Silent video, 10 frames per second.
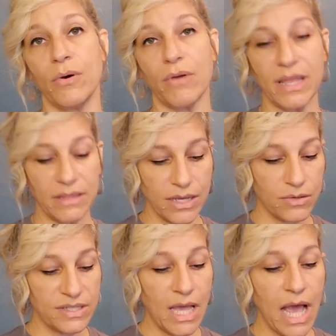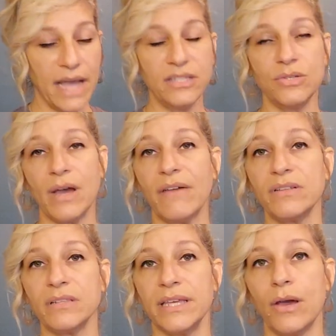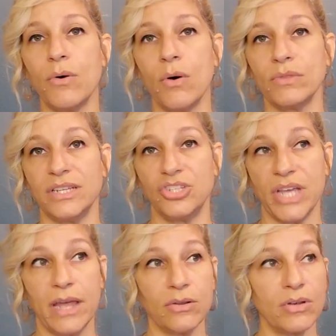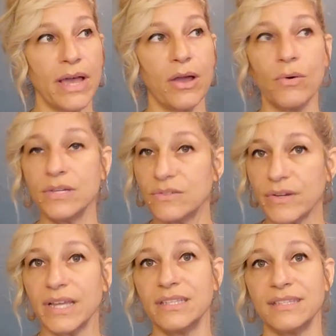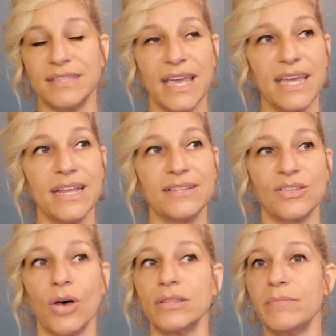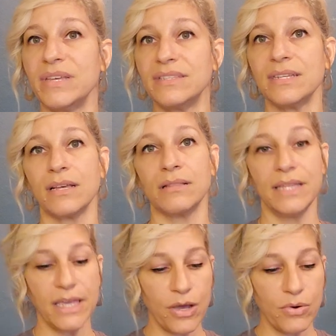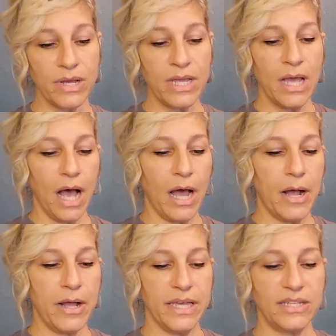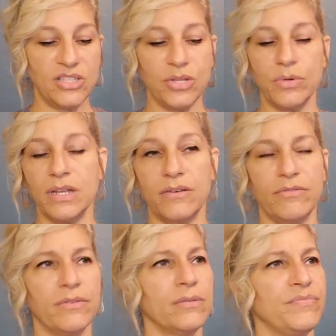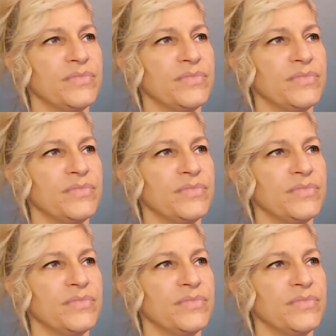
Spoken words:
All right, Leos. I do have a Leo only channel. I always forget to say it. It's called the Mystic Leo Intuitive.